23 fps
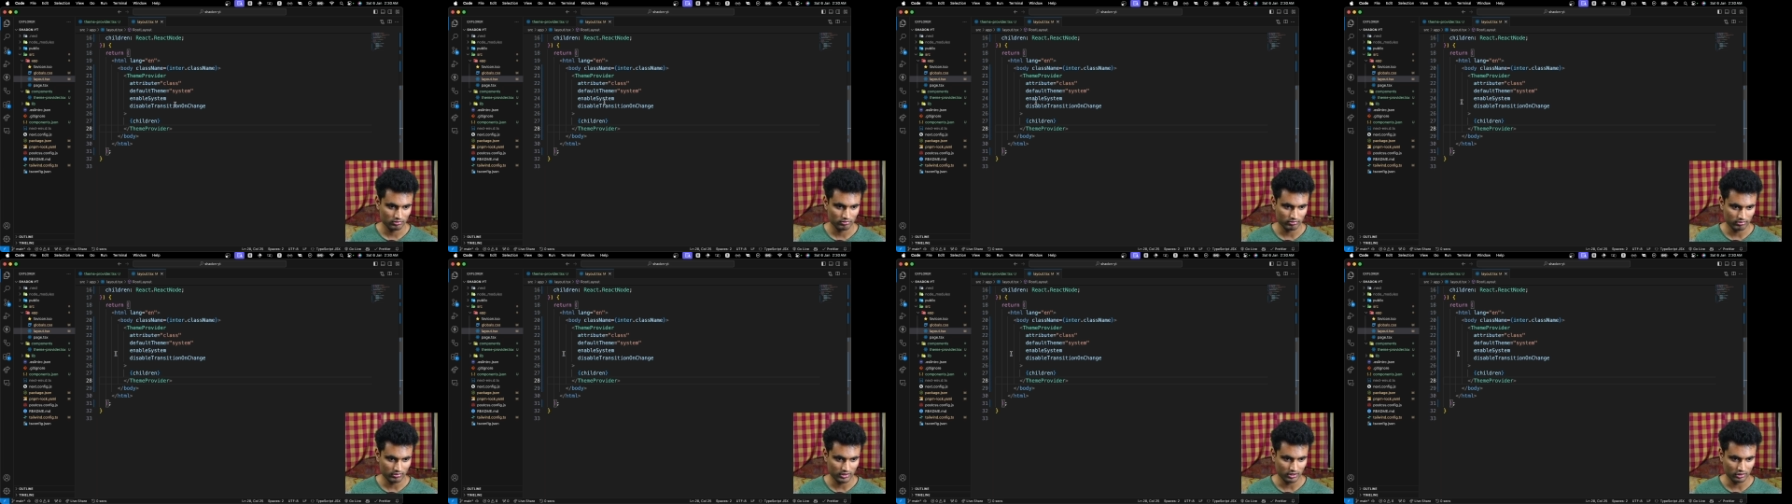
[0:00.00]

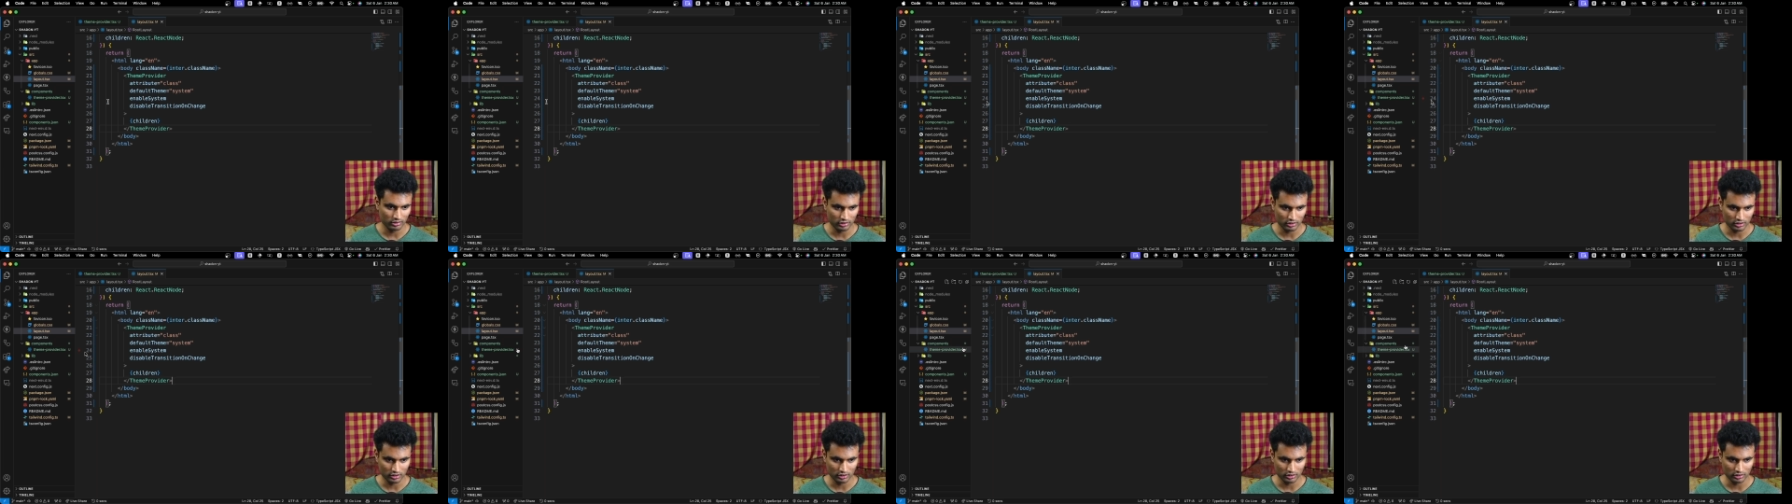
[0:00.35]

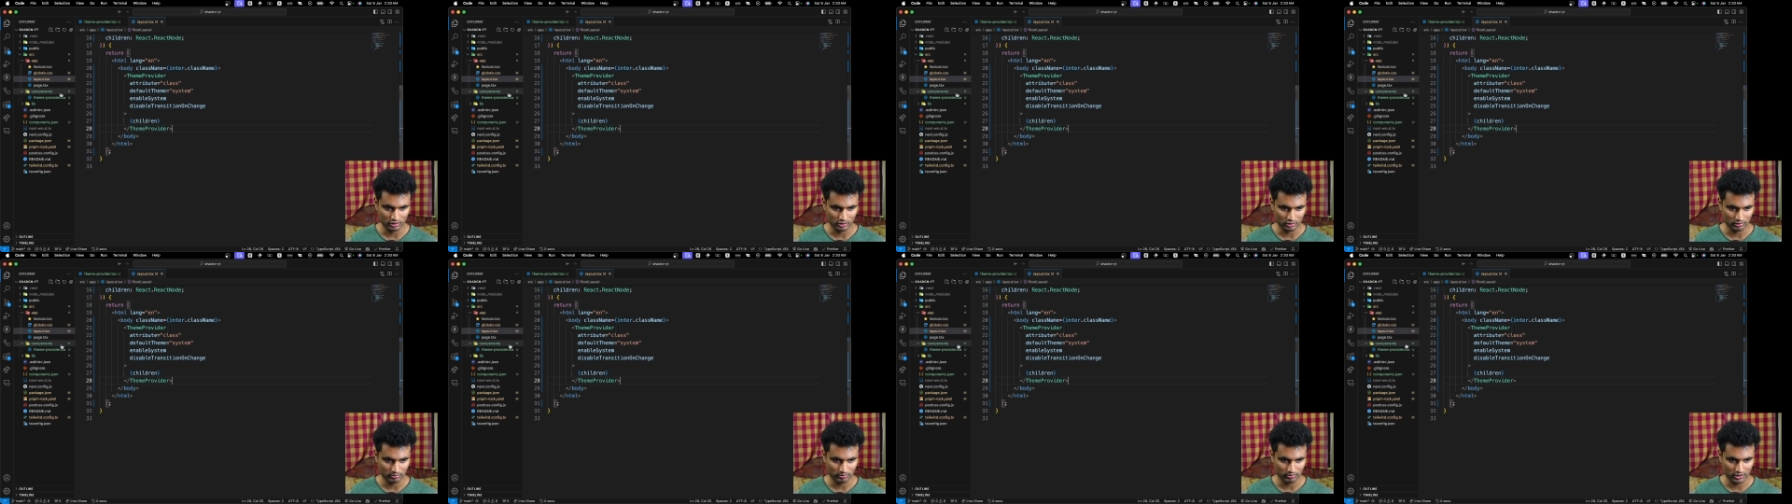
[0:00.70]

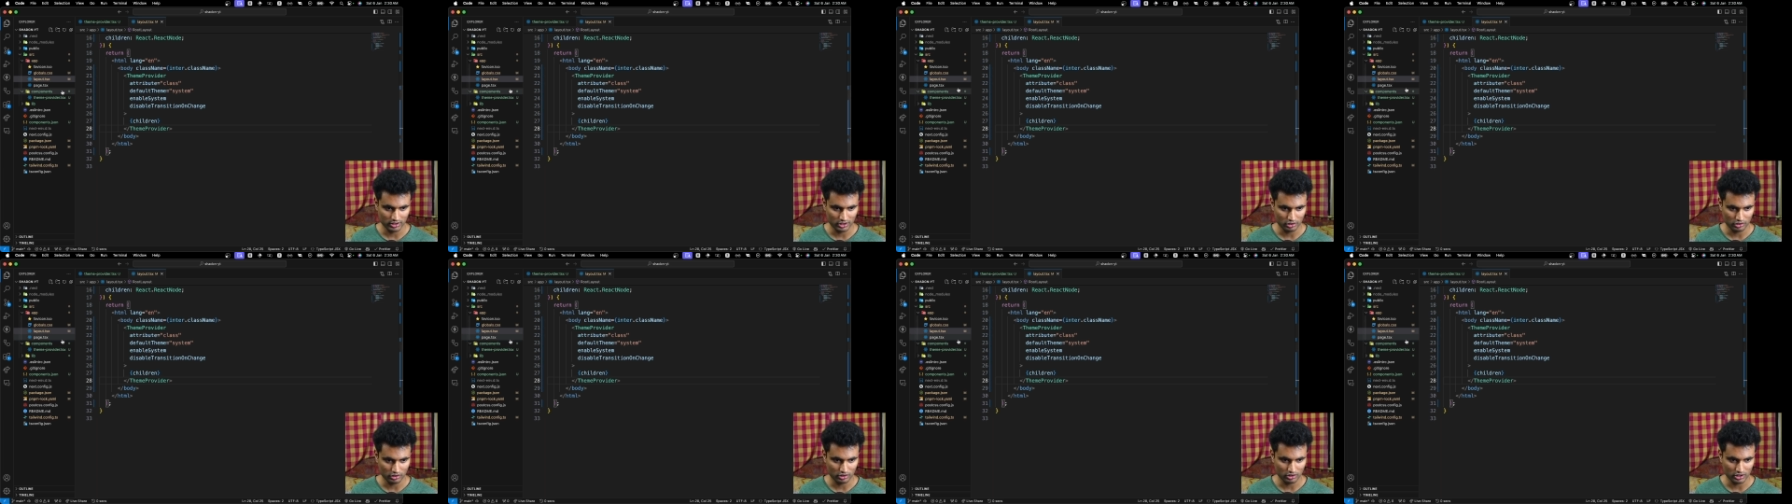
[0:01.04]
be
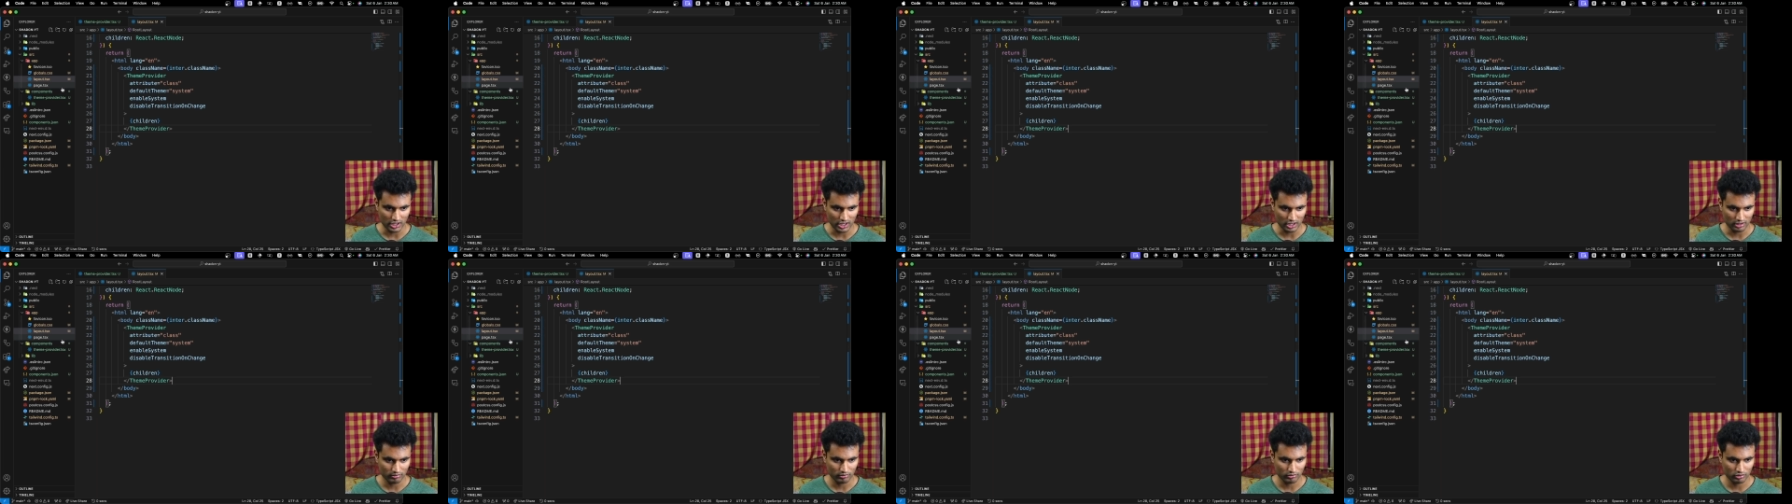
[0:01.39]
on
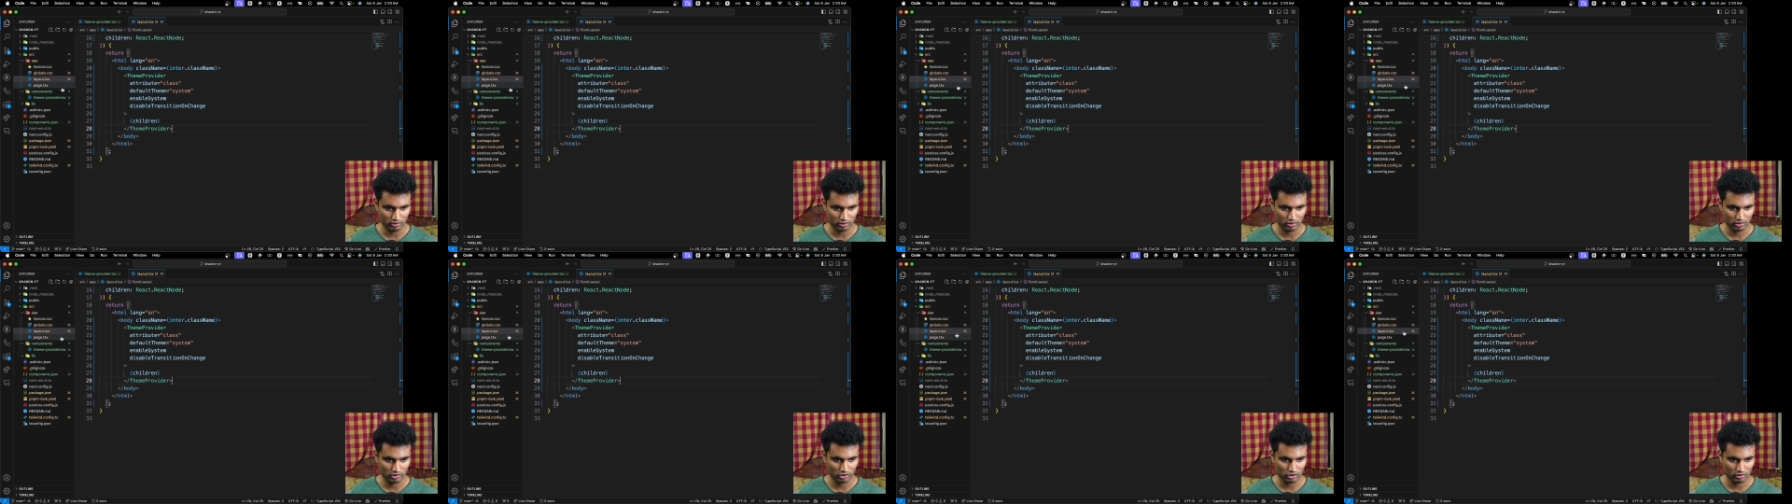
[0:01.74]
dark
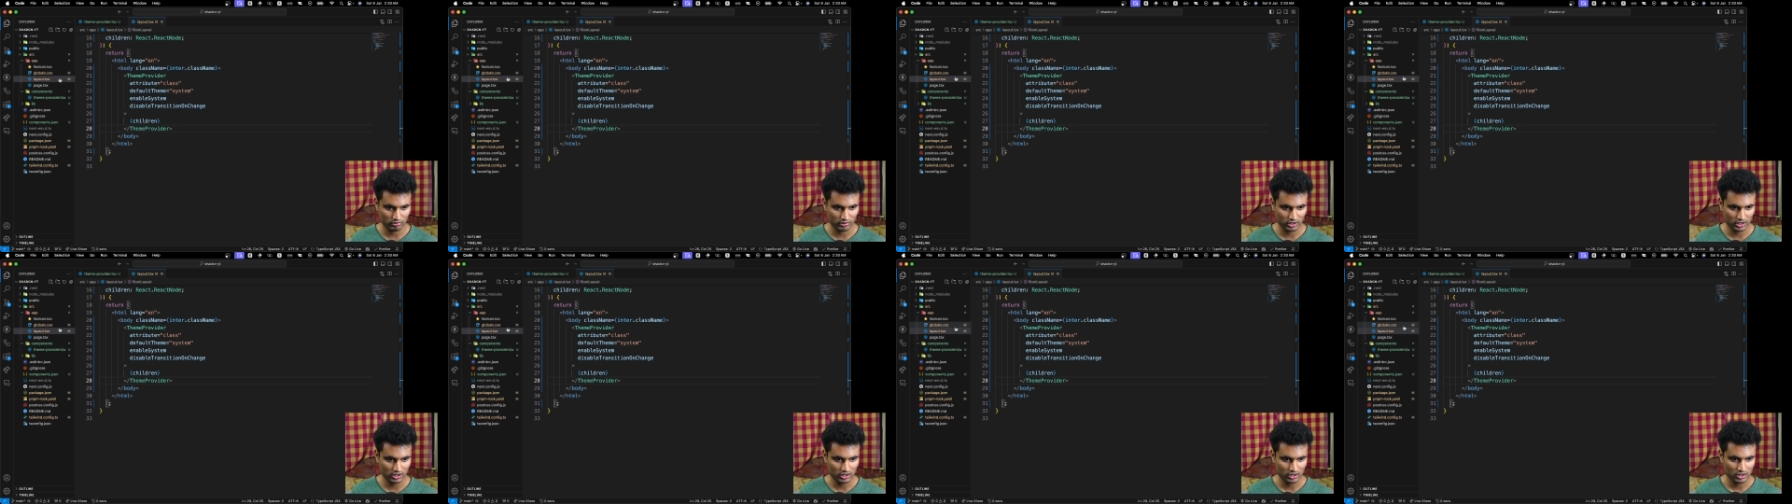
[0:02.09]
mode
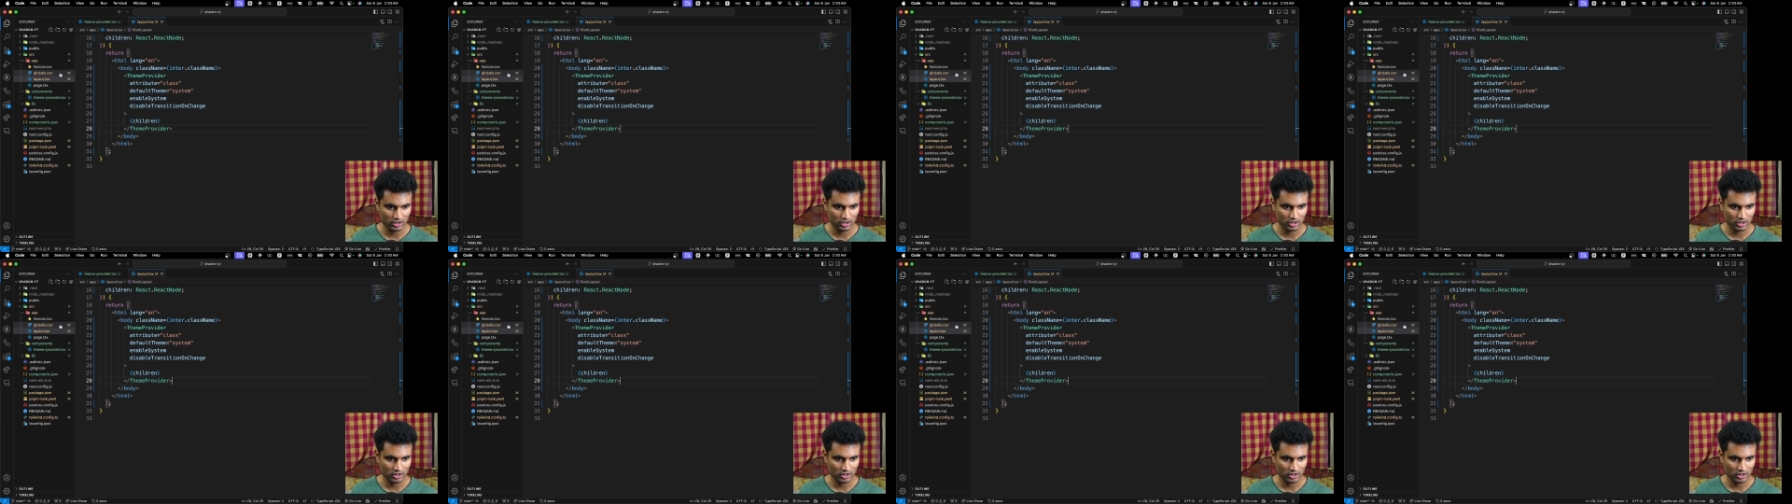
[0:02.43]
normally.